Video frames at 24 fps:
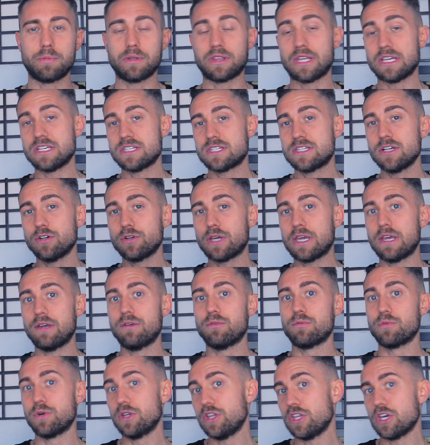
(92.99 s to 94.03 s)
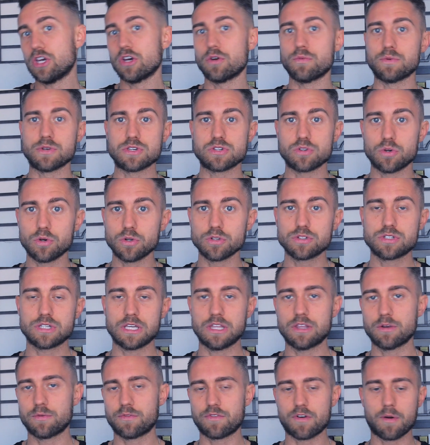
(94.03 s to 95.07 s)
but they still get really good results either